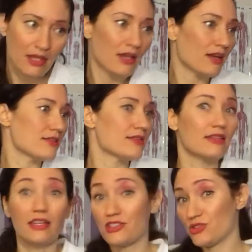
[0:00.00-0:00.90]
And I say,
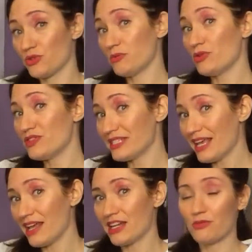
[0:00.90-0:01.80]
let's do the moves
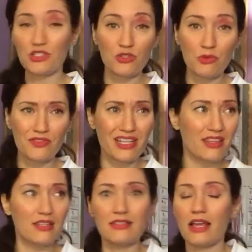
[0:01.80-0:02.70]
again. And we do the moves again,
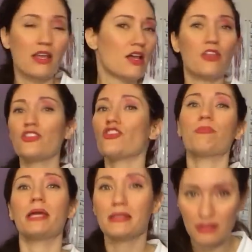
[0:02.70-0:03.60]
they say, the nerve
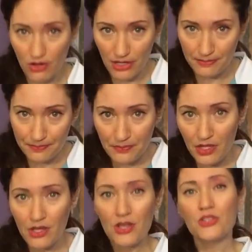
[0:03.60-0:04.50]
pain is gone.
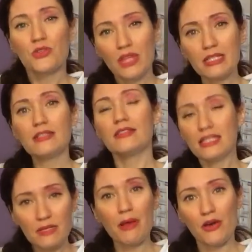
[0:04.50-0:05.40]
So
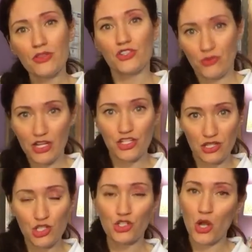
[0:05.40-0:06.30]
that's about the direction
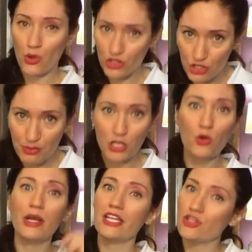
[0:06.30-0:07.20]
this should go. It should be
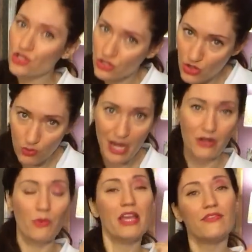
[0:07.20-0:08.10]
quick, you should know right
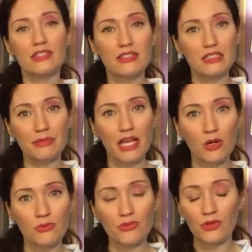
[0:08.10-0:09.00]
away if it's going to be
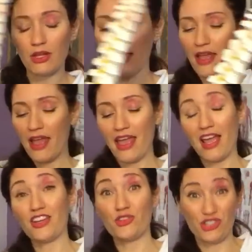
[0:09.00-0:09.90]
helpful,
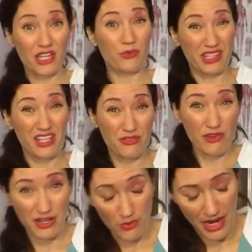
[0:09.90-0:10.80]
and you should get relief
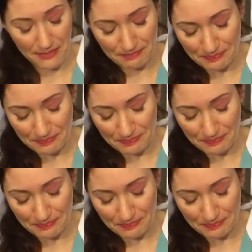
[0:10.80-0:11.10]
right away.